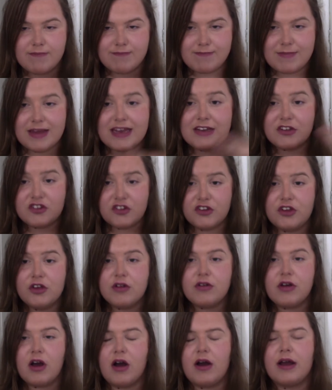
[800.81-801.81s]
me to
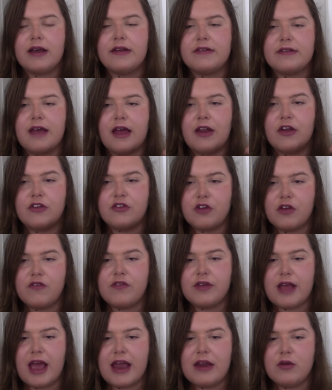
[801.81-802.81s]
you guys, and I don't
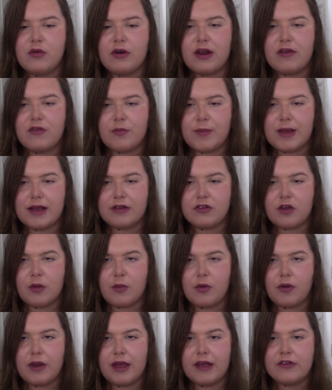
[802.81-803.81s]
think anyone ever picks
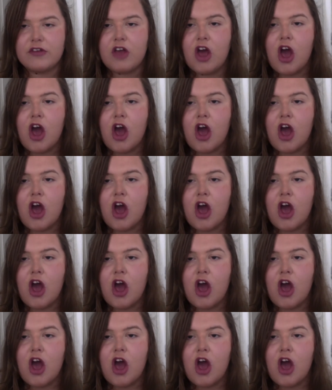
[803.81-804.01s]
up on this.